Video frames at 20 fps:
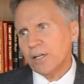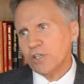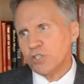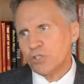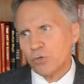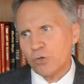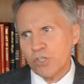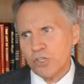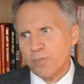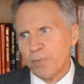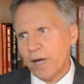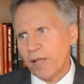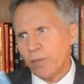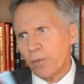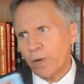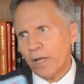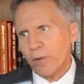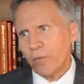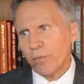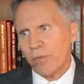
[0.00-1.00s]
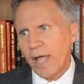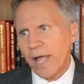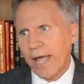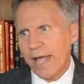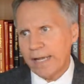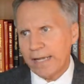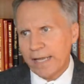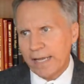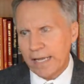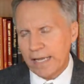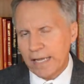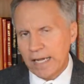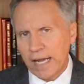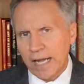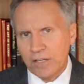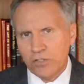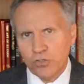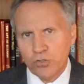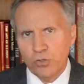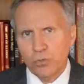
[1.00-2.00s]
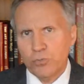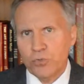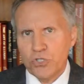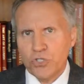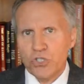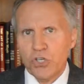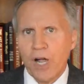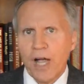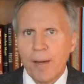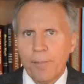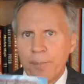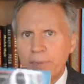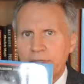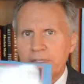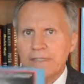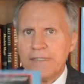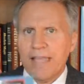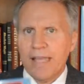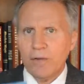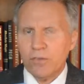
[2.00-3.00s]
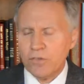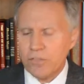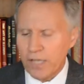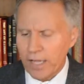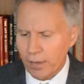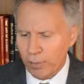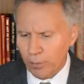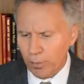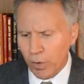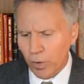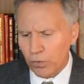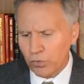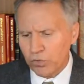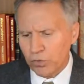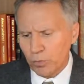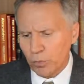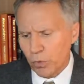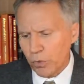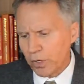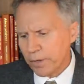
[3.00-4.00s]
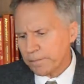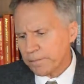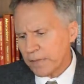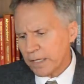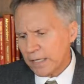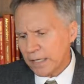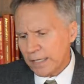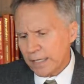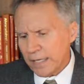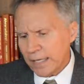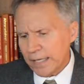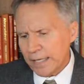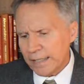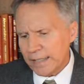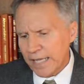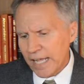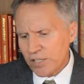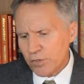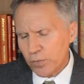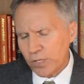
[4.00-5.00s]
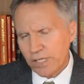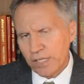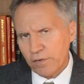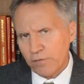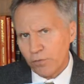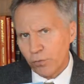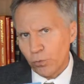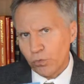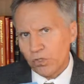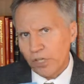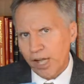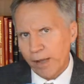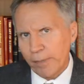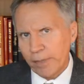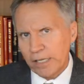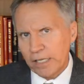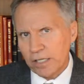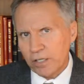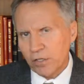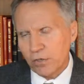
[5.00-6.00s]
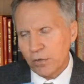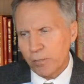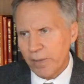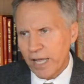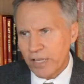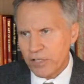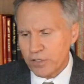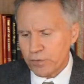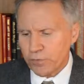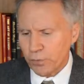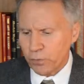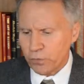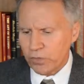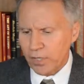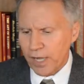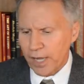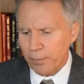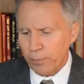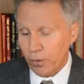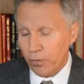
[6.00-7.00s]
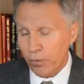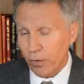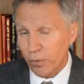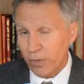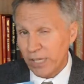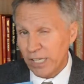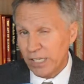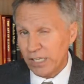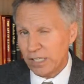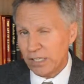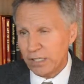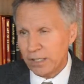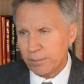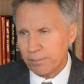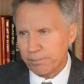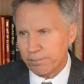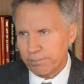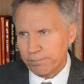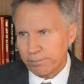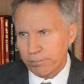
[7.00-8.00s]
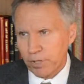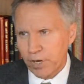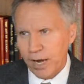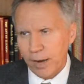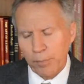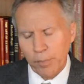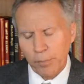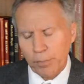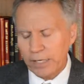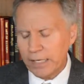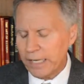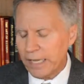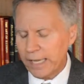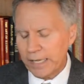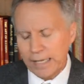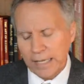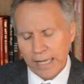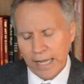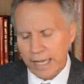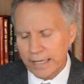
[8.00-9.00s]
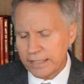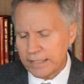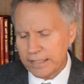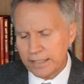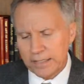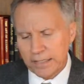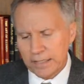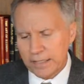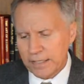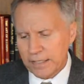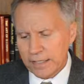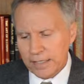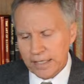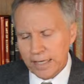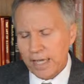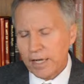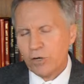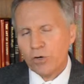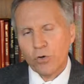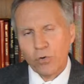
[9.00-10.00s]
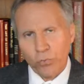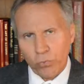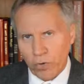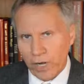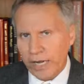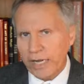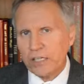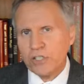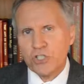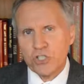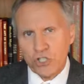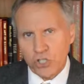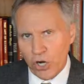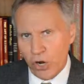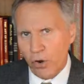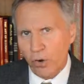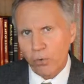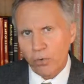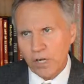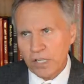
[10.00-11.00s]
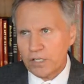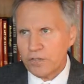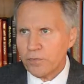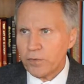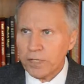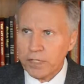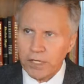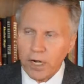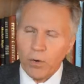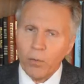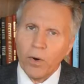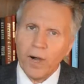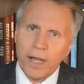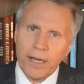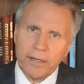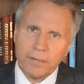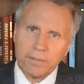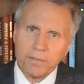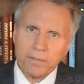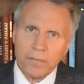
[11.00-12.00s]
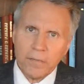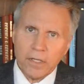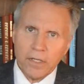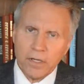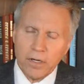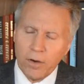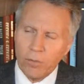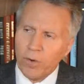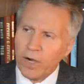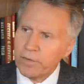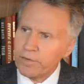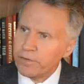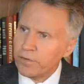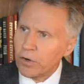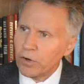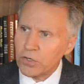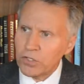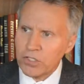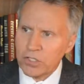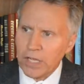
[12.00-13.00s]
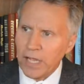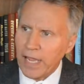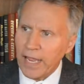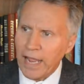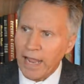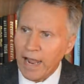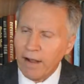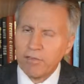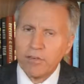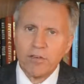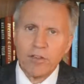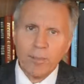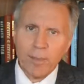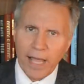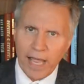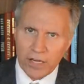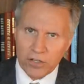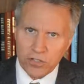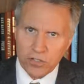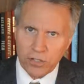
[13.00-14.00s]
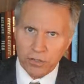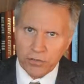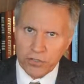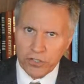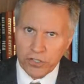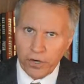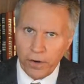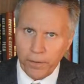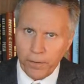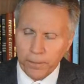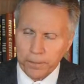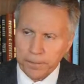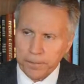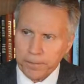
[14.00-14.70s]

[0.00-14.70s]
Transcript: George, by the way, ran a costume shop downtown Baltimore. And that's what he did full-time. He didn't do magic full-time, although he had a great show. You know what, folks? After the Blackstone show